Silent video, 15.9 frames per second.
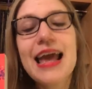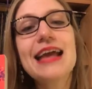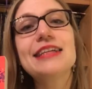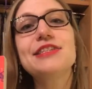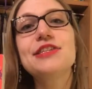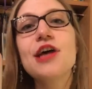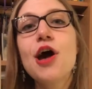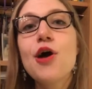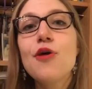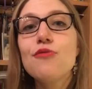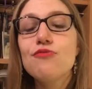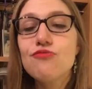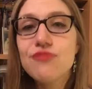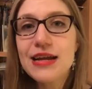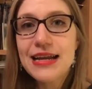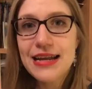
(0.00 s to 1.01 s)
it's
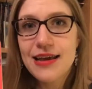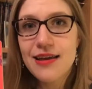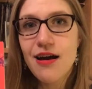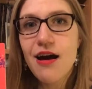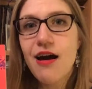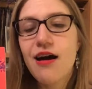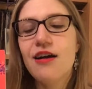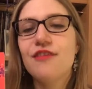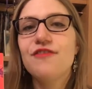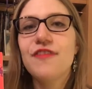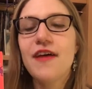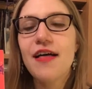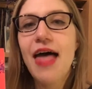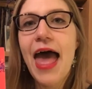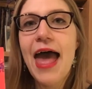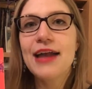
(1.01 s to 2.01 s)
really
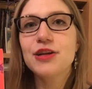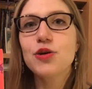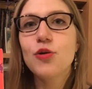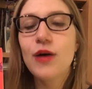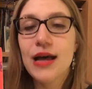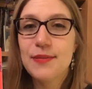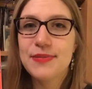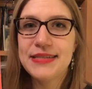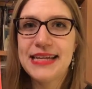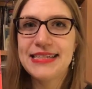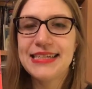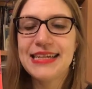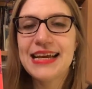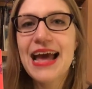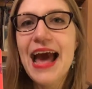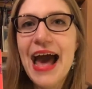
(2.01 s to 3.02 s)
heartfelt and quite
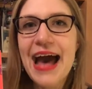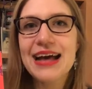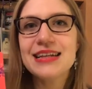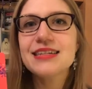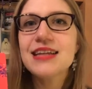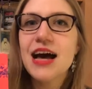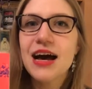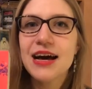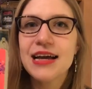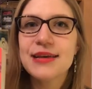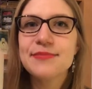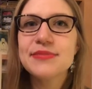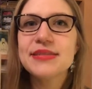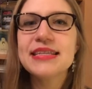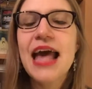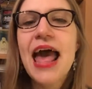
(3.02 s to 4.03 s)
upsetting at
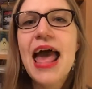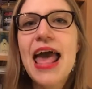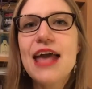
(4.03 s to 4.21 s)
times.